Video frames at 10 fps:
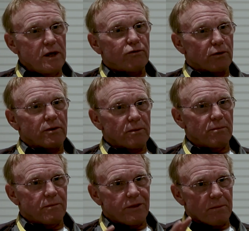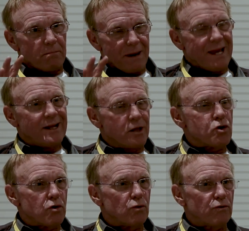these are the main
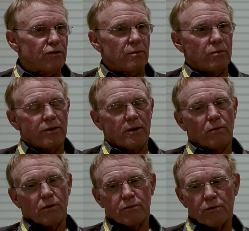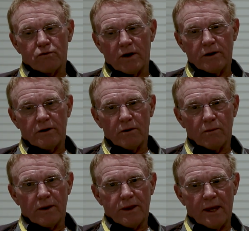issues that we're trying to deal
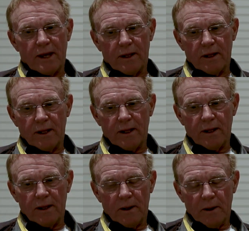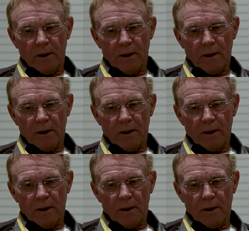with, and